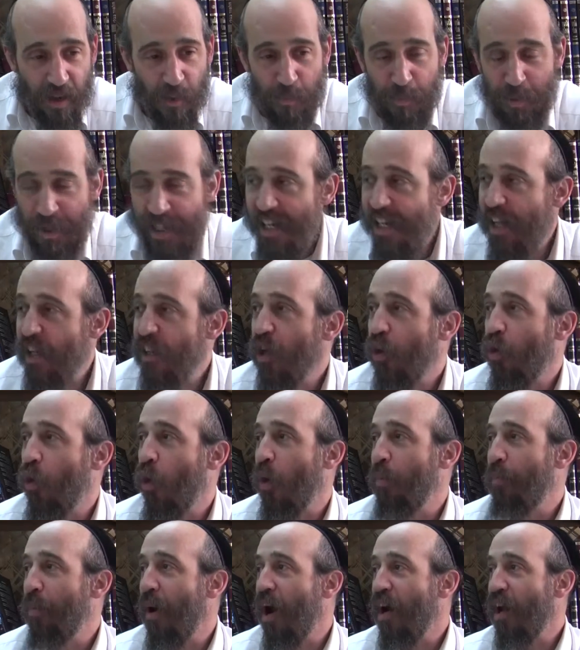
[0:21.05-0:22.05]
bringing the
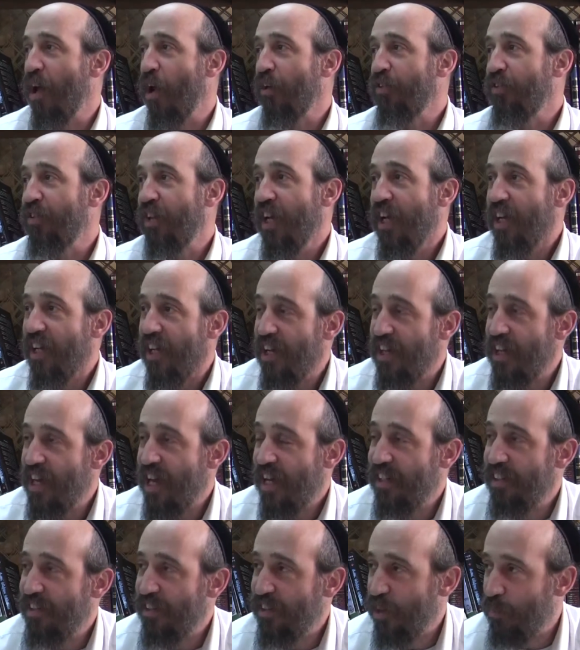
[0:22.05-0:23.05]
korbanos
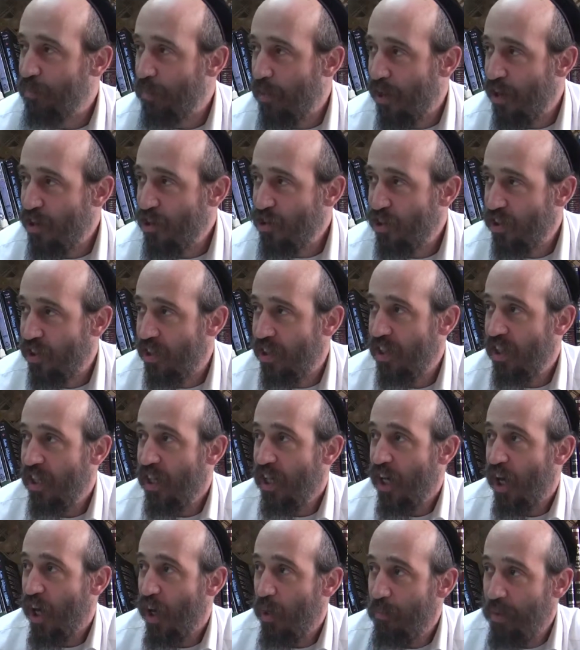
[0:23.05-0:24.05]
connected to the parsha
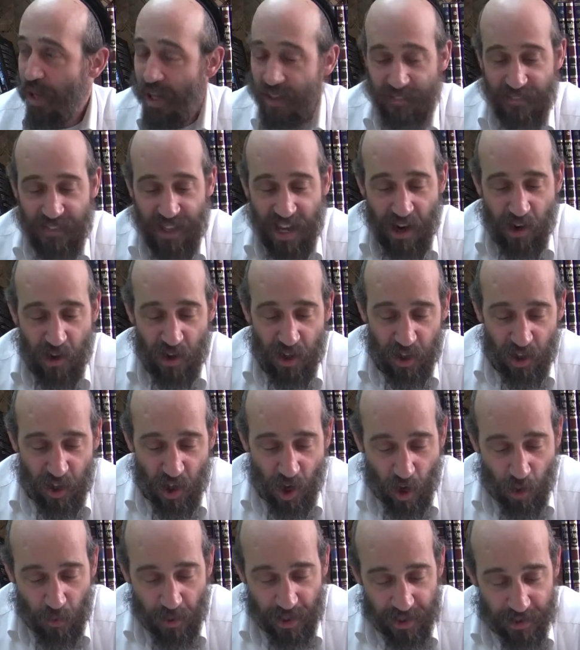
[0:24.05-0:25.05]
about Aaron
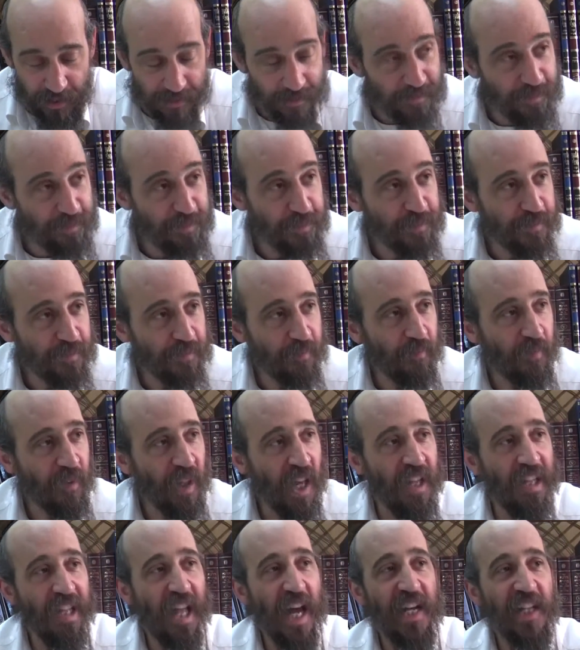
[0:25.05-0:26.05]
HaKohen
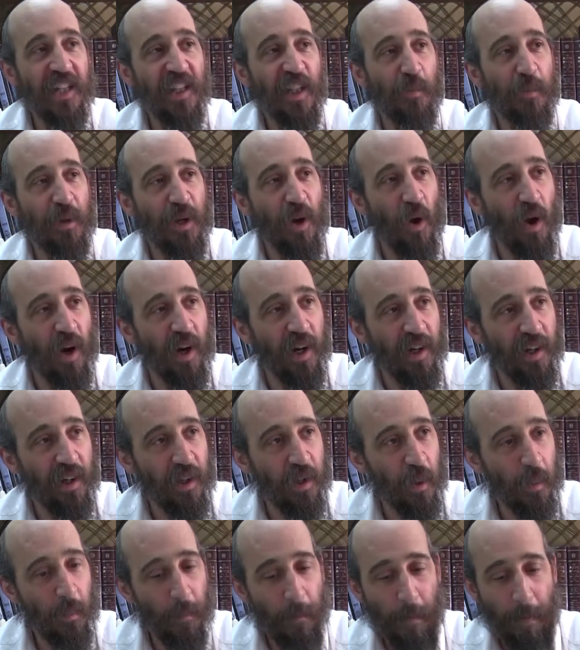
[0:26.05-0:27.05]
and lighting the menorah?
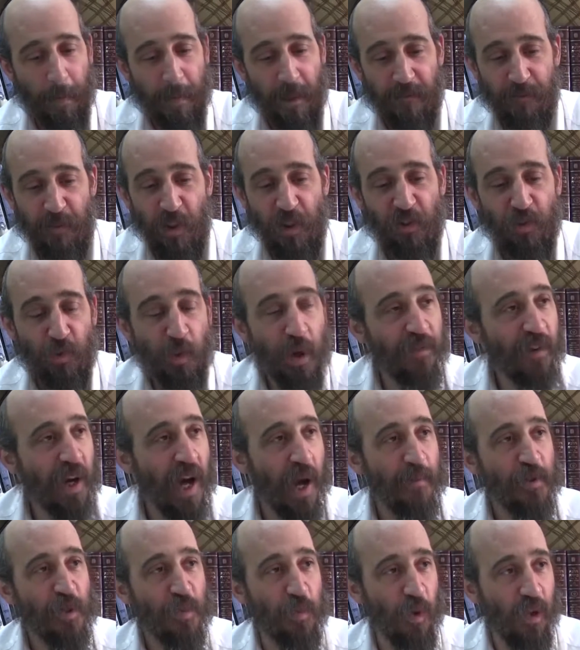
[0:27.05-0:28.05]
This is Rav
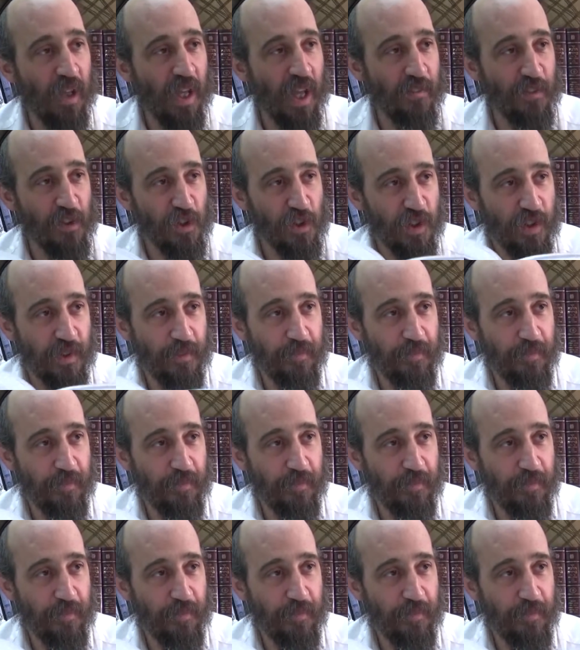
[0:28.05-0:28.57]
Chaim Shmulevich.